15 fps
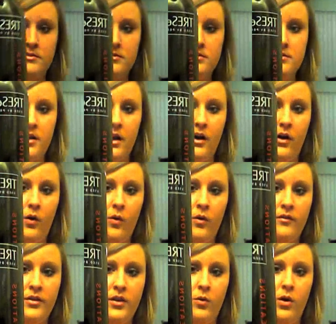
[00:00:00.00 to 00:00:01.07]
So
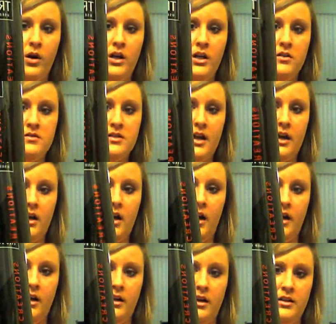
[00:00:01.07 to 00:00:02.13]
if you want to use that
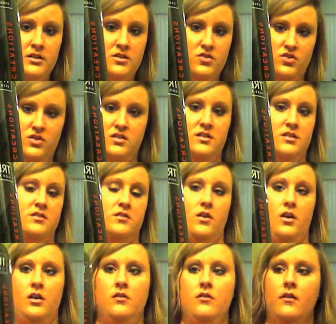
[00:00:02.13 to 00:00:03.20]
kind, it's just as
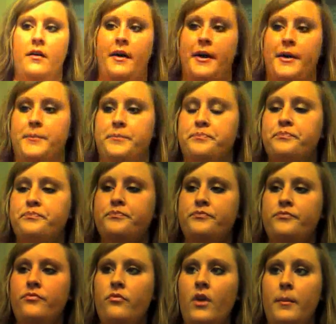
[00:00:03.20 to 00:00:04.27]
good. And
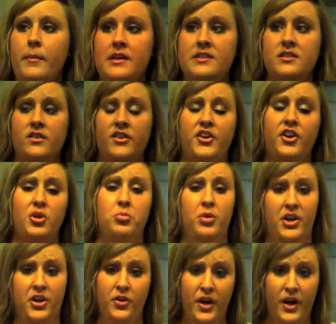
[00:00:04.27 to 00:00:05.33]
basically you're going to
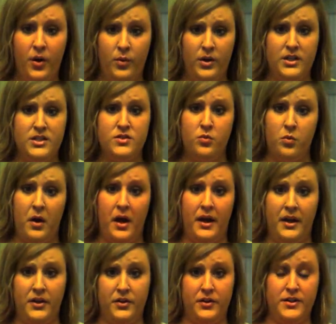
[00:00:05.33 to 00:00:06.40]
put it in your hair when it's
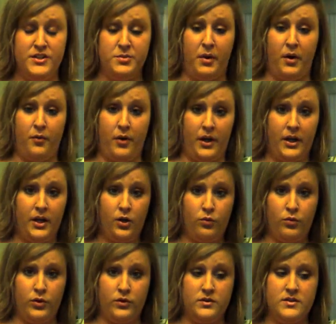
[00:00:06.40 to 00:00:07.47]
wet, and you're going to spray it right at your
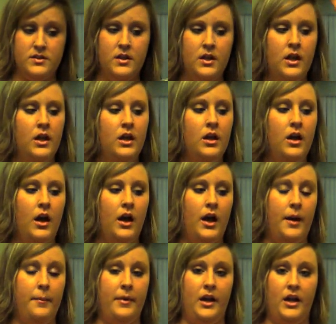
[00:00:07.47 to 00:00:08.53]
roots.
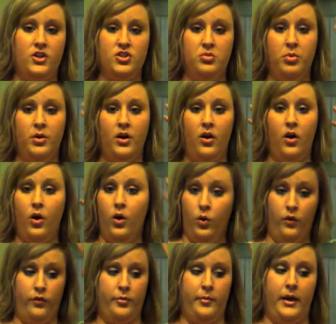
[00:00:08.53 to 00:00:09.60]
And I actually put it
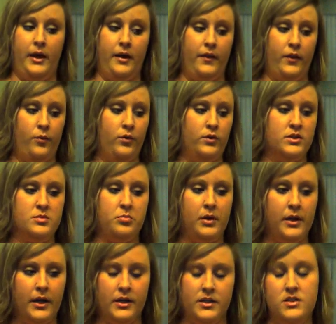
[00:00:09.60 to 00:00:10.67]
all over my head on the roots
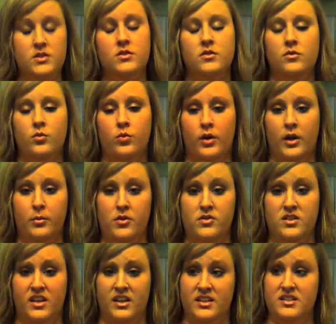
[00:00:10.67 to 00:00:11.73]
because we're going to be
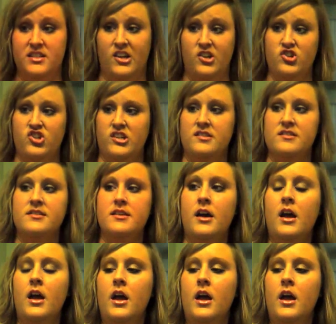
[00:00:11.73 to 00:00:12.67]
using extensions,